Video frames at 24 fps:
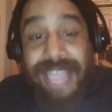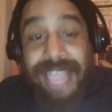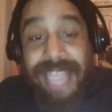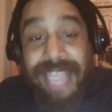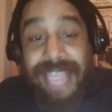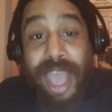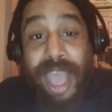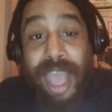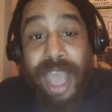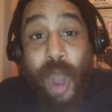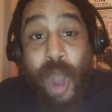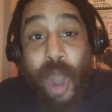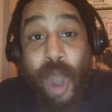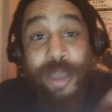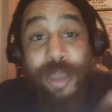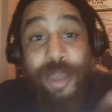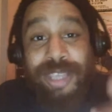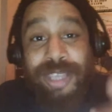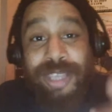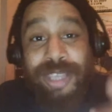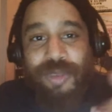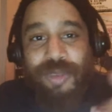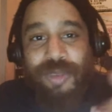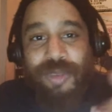I always
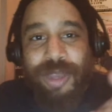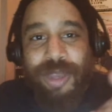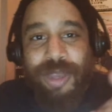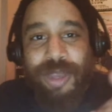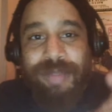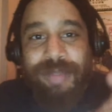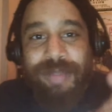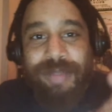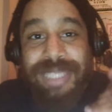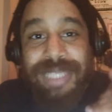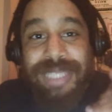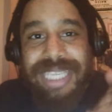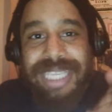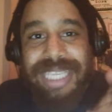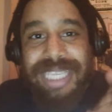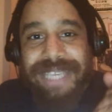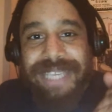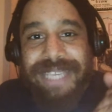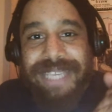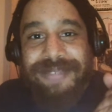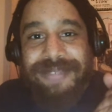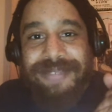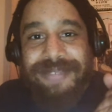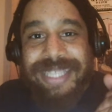want to believe
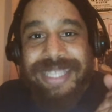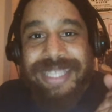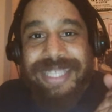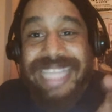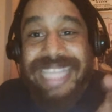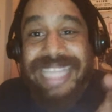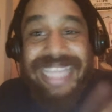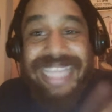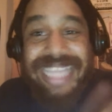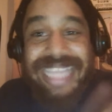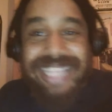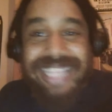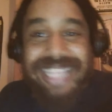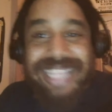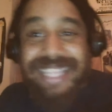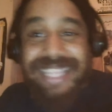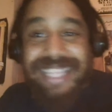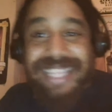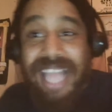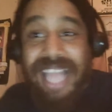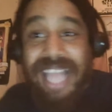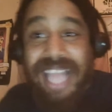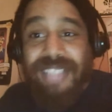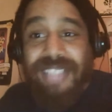that that's
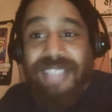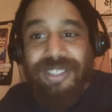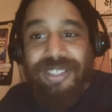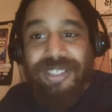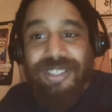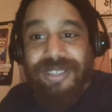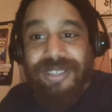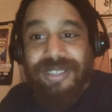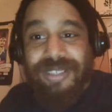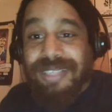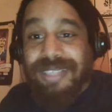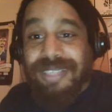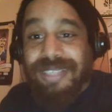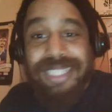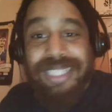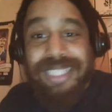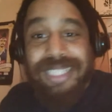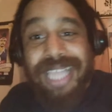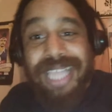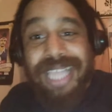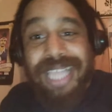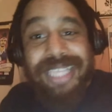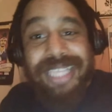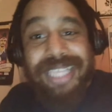not true, and
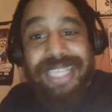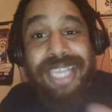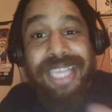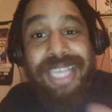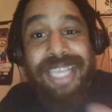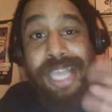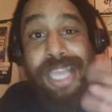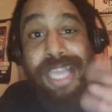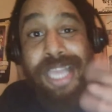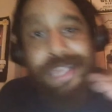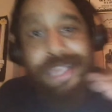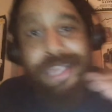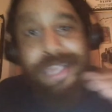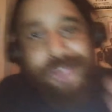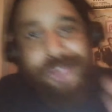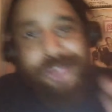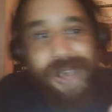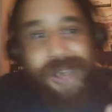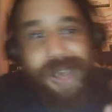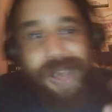like, so I